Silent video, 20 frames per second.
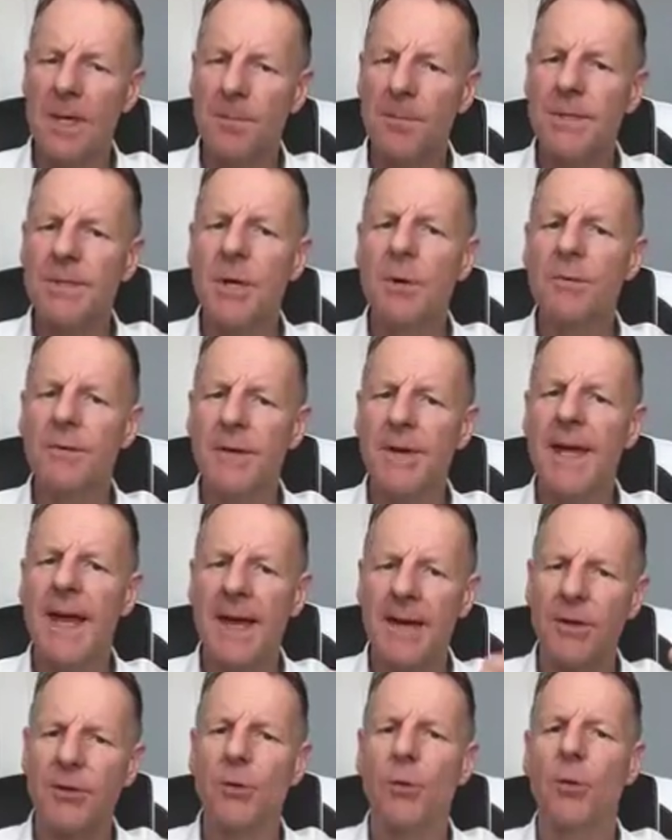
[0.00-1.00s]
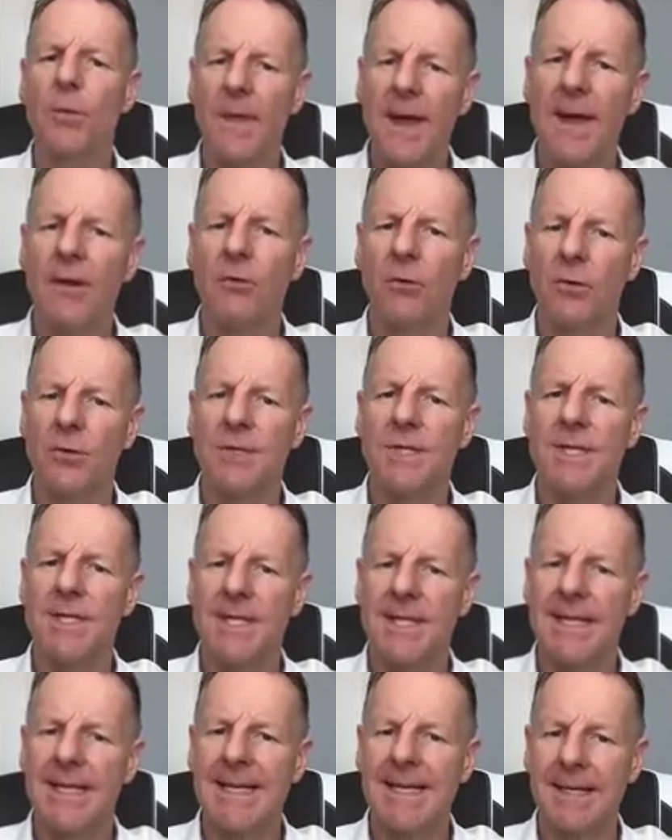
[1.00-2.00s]
But don't forget, you're there on
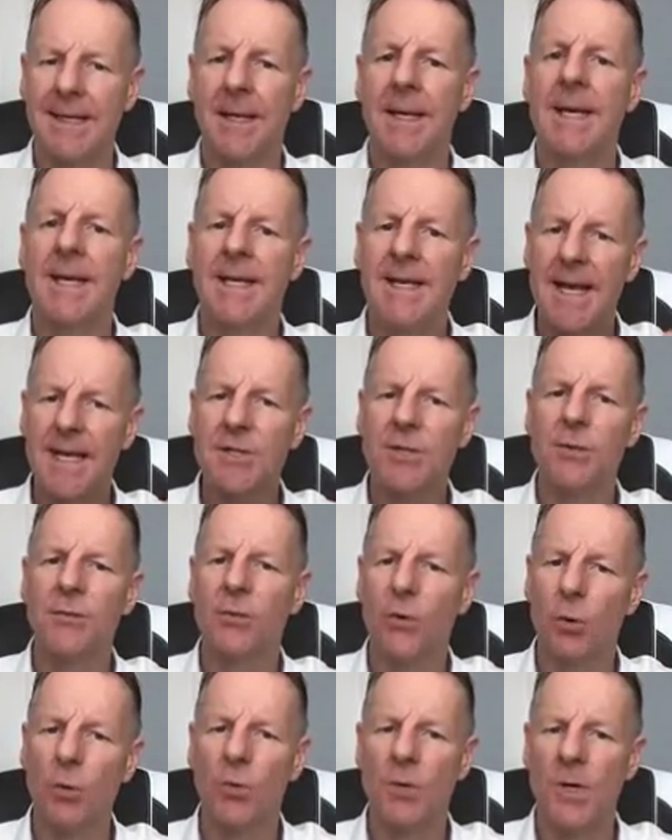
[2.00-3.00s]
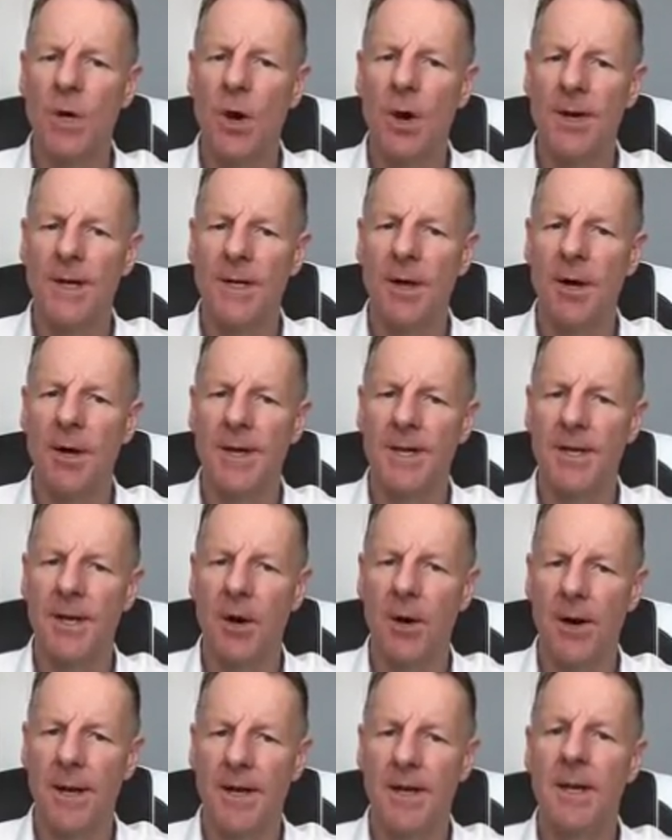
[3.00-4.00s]
scene. Yes, you've called
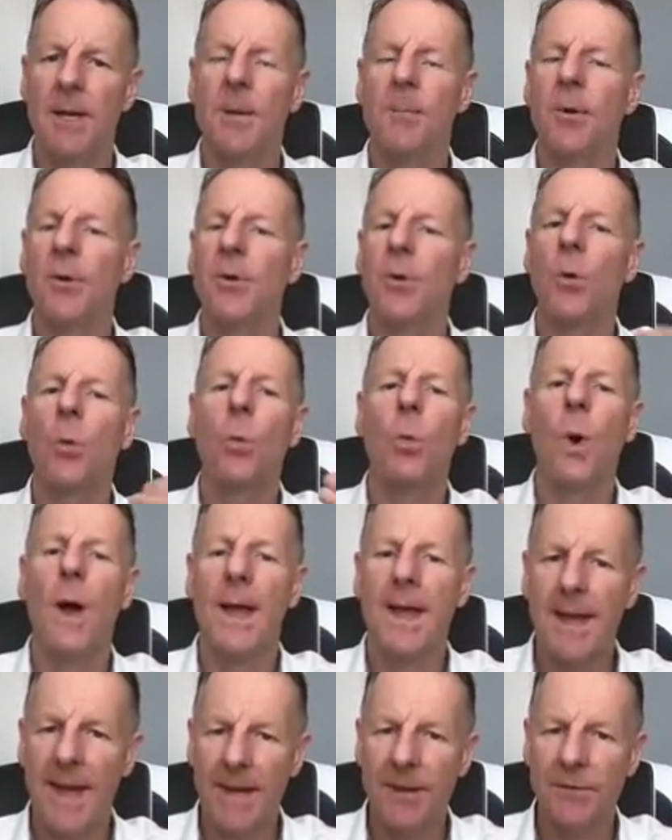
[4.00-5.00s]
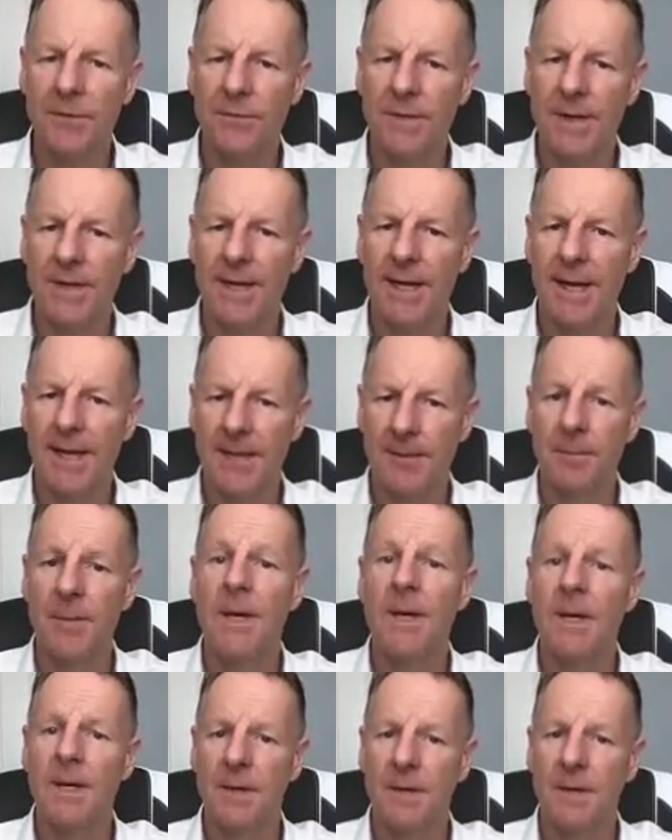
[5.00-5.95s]
999, but you're way ahead of the game